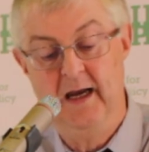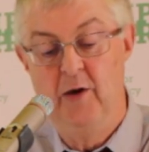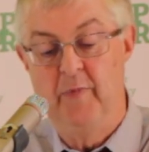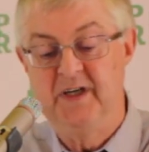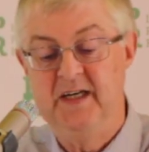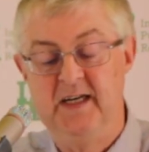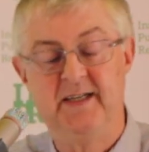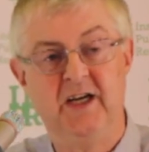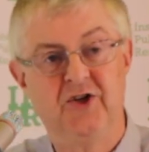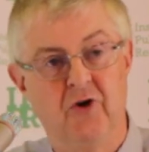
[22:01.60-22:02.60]
but it is
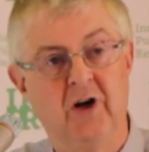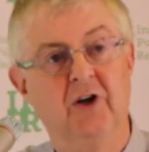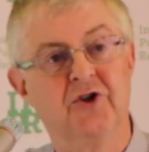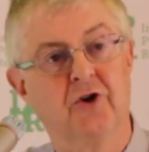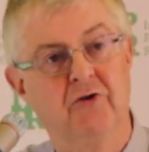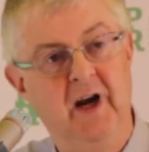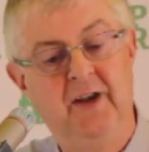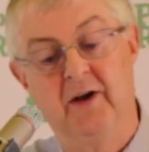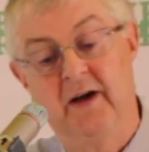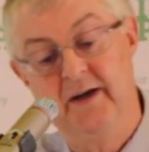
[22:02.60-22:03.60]
a struggle to create
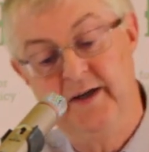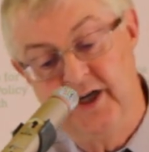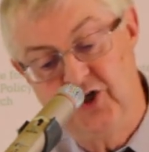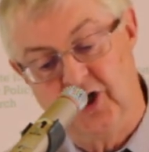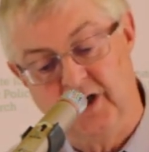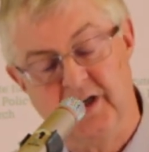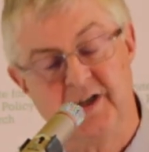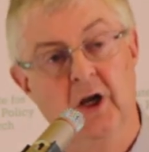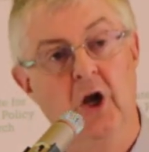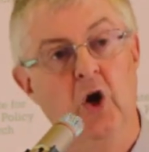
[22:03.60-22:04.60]
the conditions
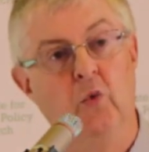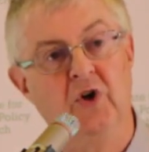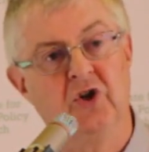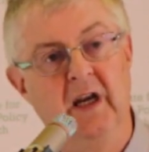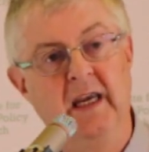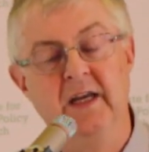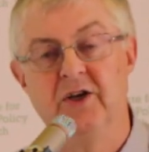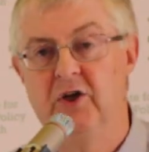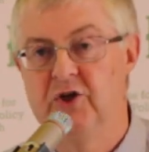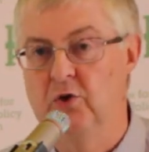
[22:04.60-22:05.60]
which lead
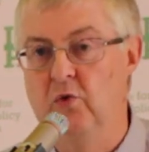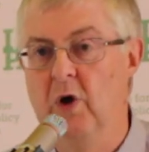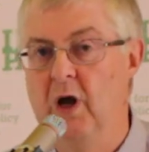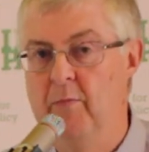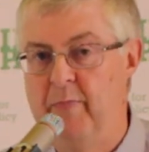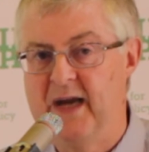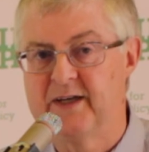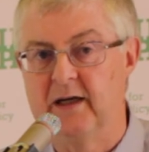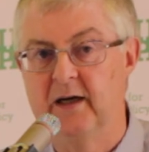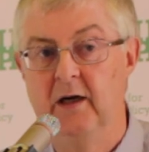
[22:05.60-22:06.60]
to
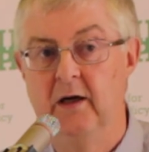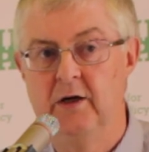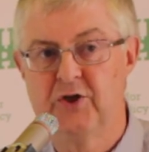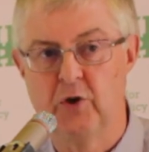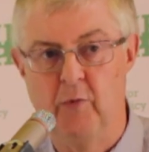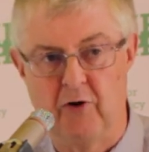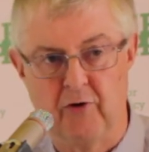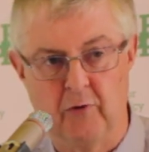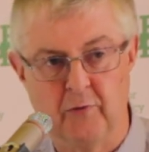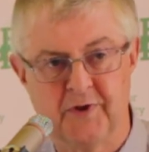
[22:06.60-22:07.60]
better
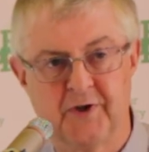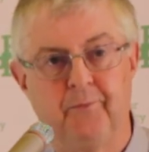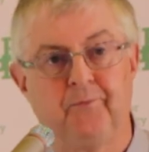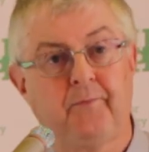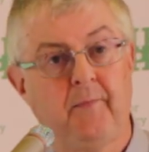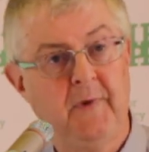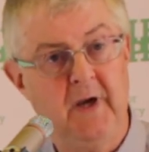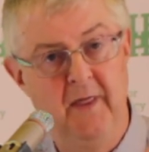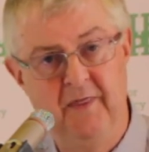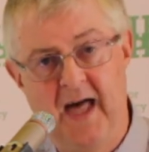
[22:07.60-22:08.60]
tomorrows.
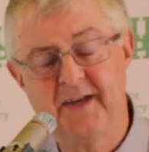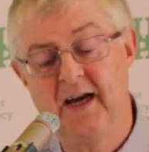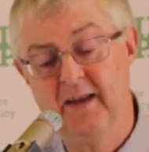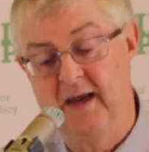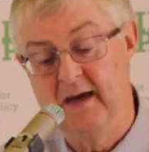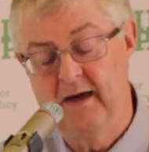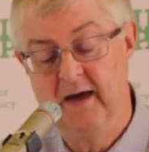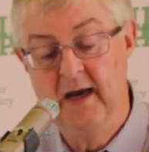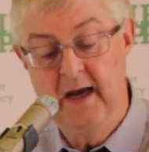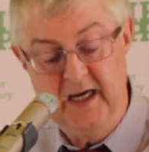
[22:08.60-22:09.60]
That, I think,
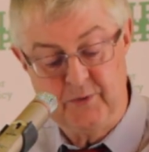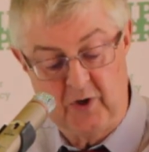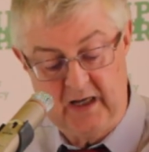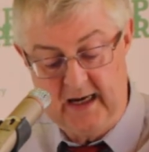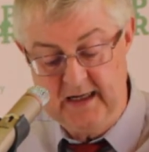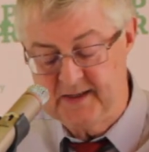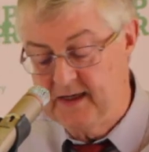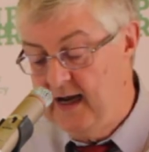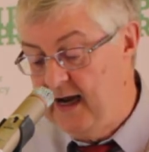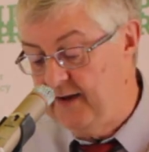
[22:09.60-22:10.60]
is what lies
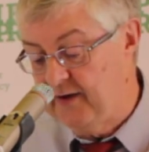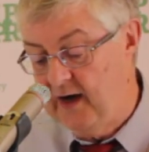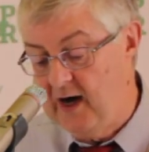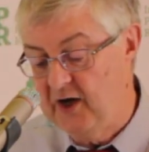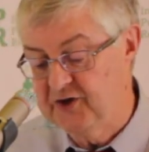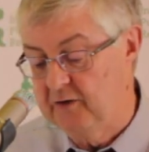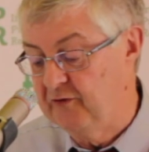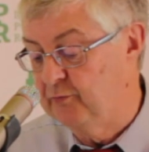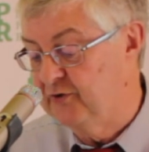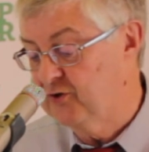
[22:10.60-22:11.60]
at the heart of
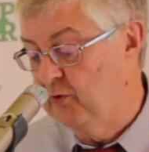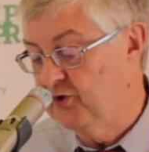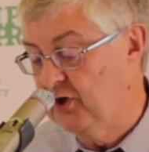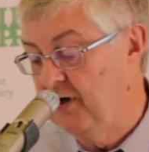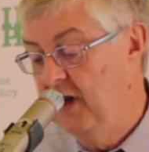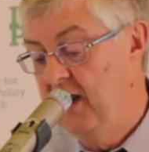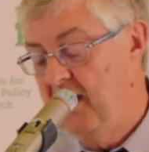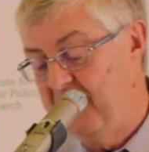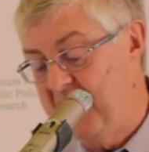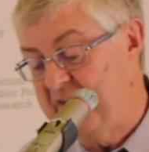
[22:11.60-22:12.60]
the prescription
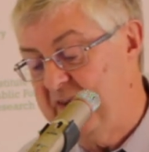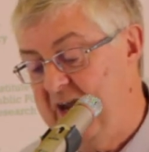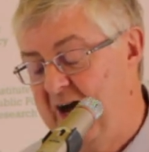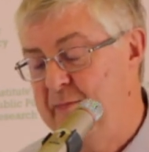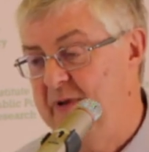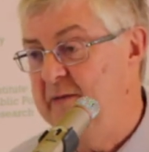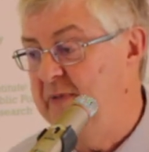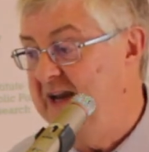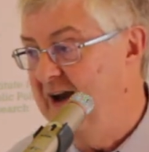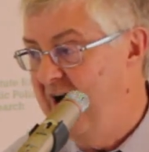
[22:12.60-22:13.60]
that the
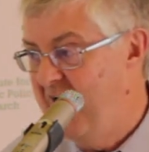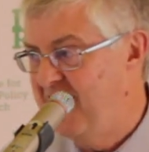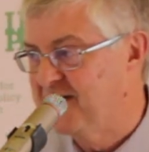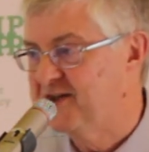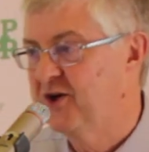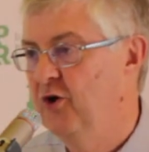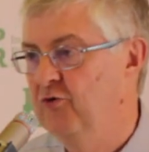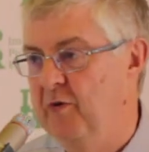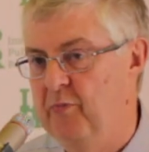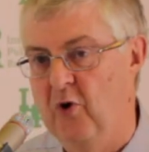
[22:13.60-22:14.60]
IPPR's
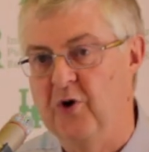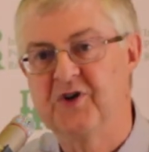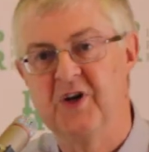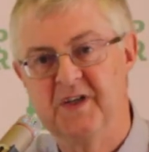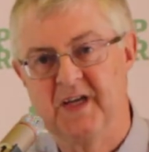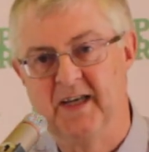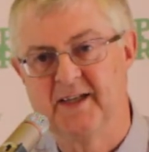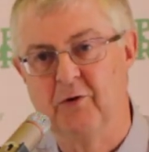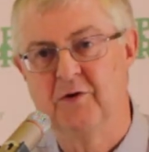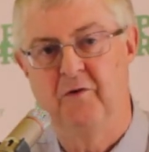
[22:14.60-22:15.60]
report sets
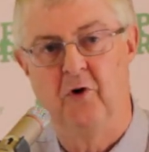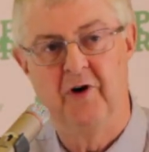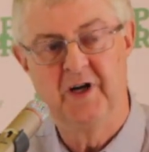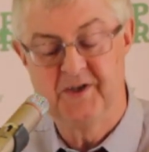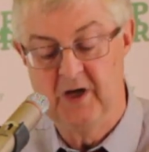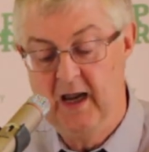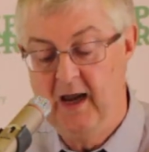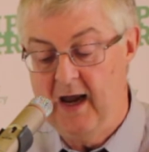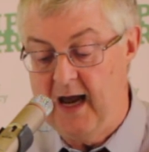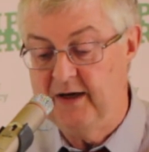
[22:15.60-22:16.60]
out for us.
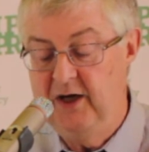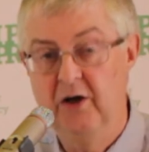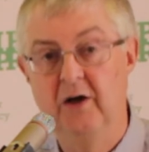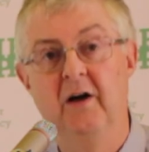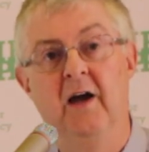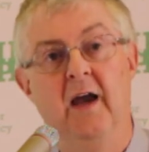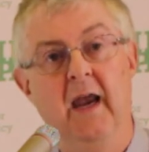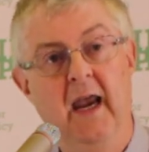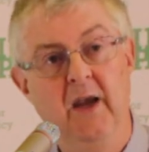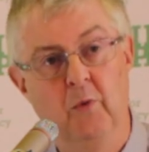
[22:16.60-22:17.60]
And here
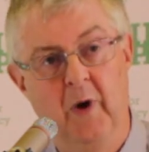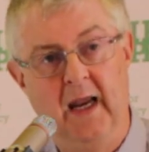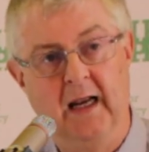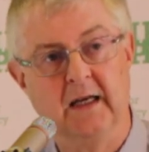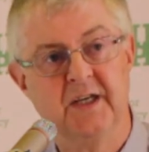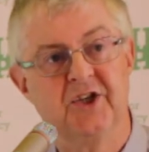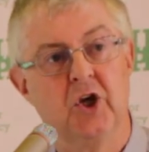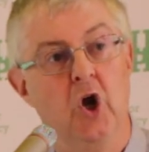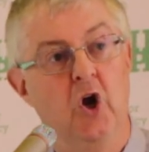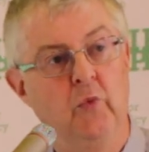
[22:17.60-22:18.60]
in
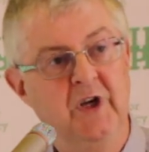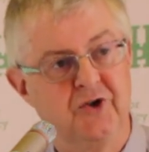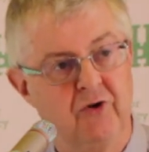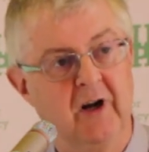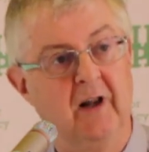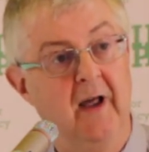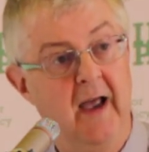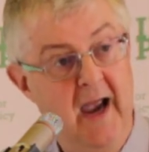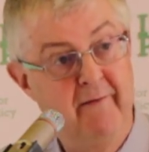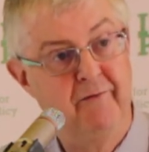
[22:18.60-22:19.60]
Wales, we struggle
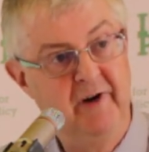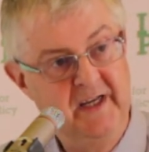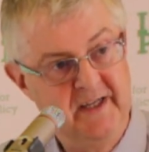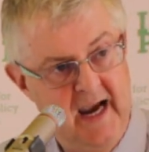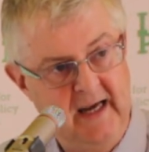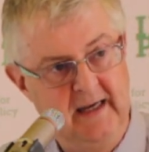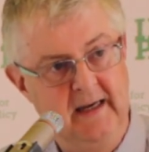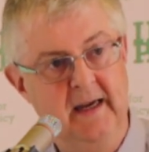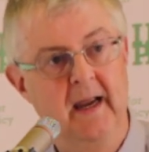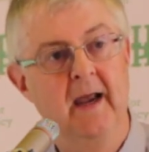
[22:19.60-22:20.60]
every day
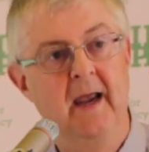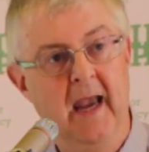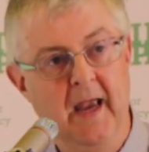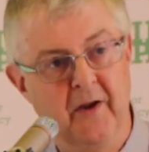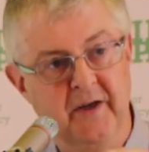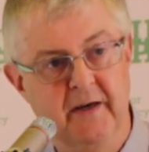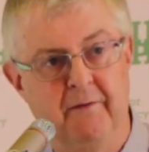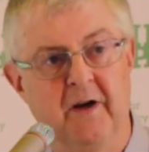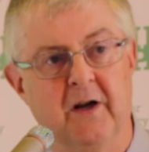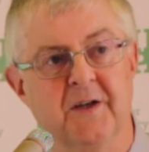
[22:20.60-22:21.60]
in the
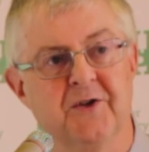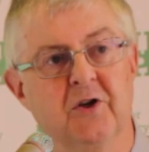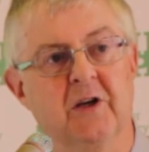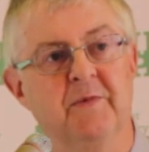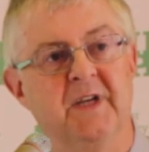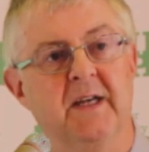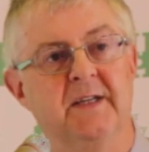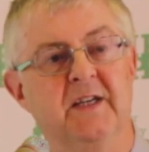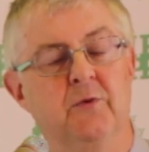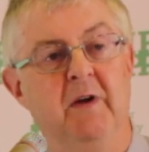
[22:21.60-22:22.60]
difficult
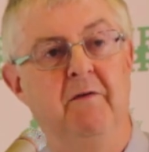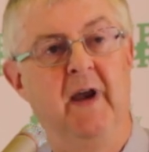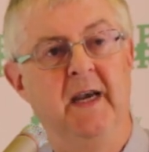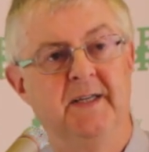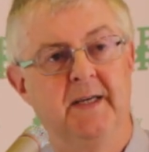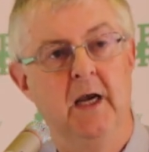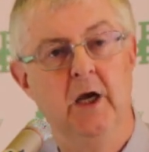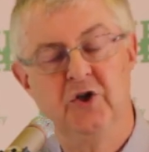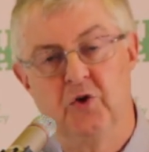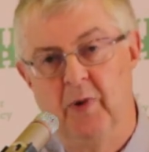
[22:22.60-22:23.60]
circumstances we face
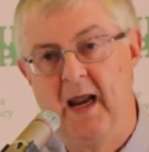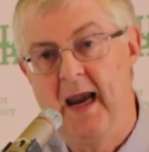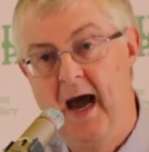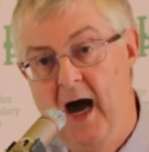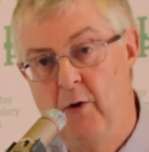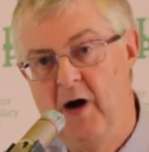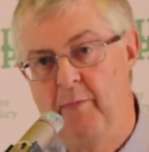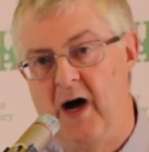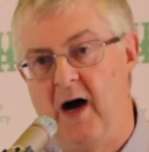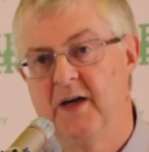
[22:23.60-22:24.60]
to play our
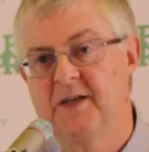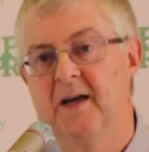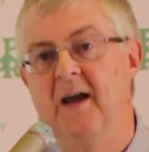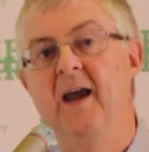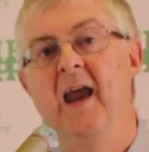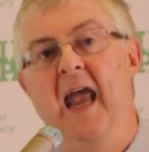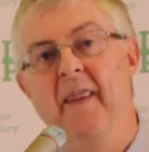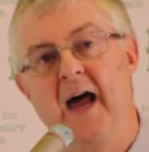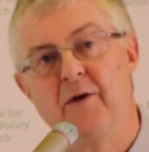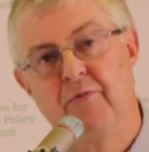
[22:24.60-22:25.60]
part in
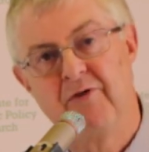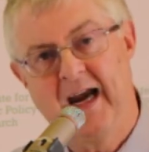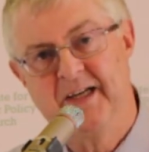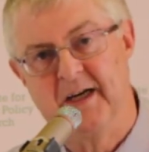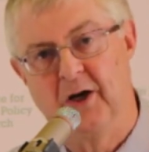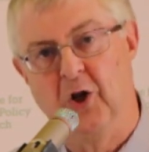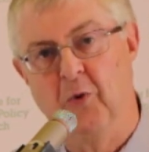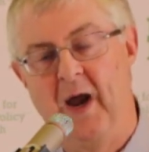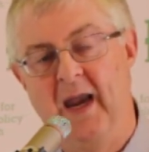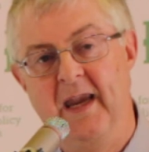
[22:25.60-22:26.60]
that practical
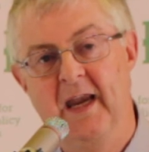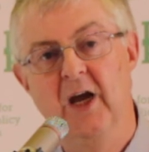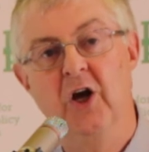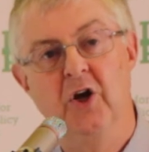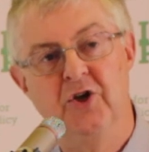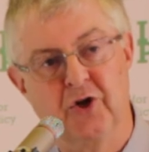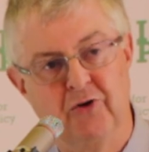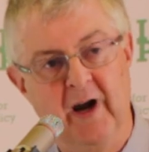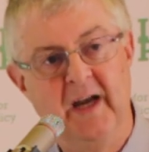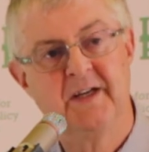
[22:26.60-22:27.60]
way to
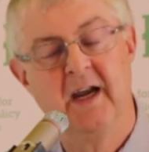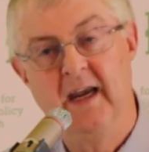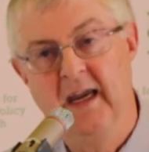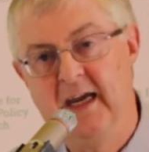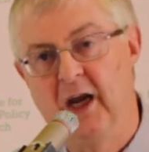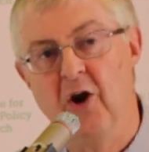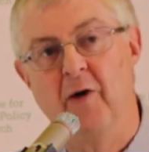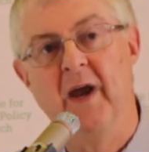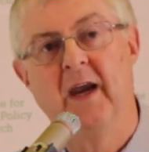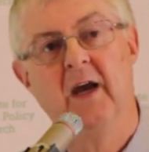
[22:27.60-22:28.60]
create
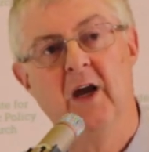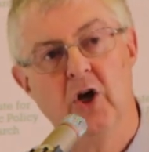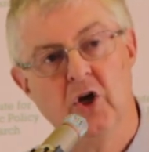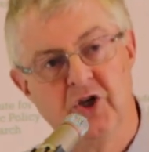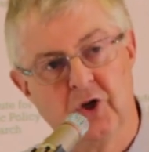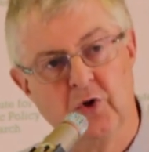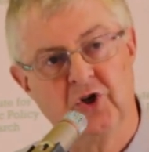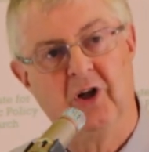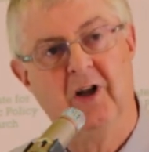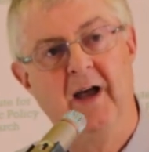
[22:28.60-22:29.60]
economic,
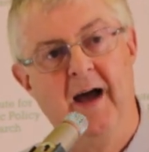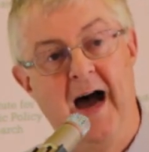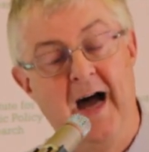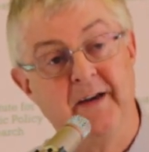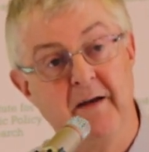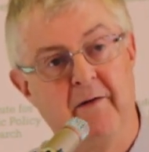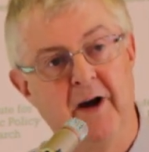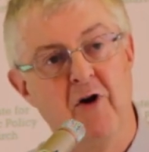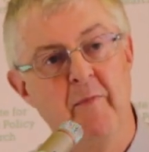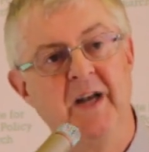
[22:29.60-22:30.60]
social and
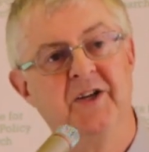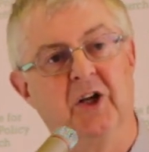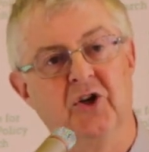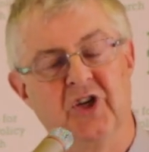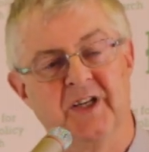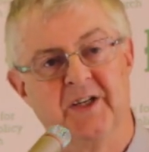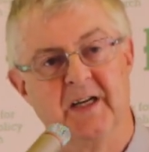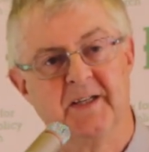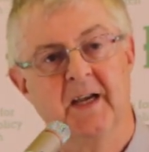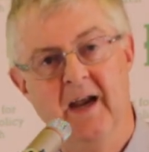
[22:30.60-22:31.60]
environmental
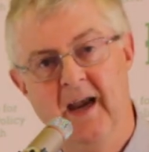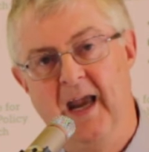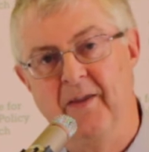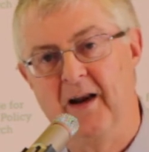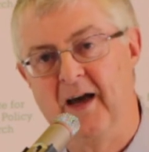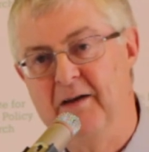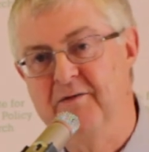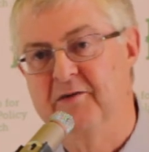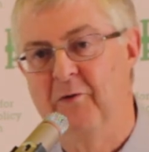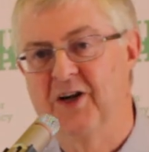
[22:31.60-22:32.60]
justice in the lives
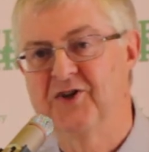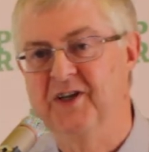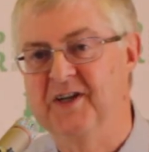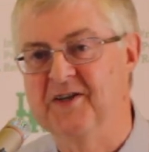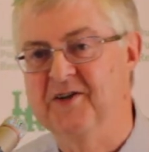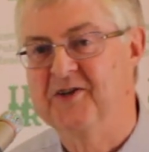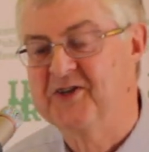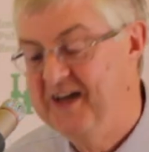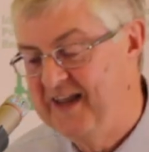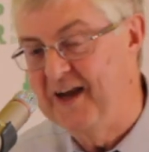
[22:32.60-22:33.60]
of Welsh citizens.
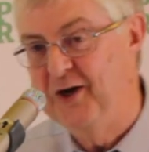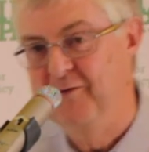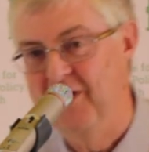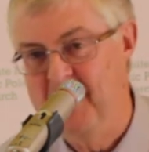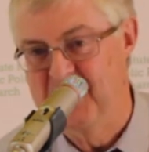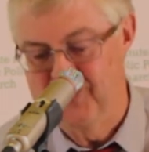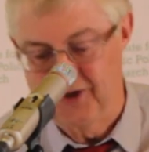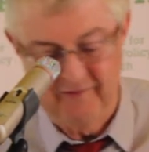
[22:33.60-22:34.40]
Thank you very much, Diolch yn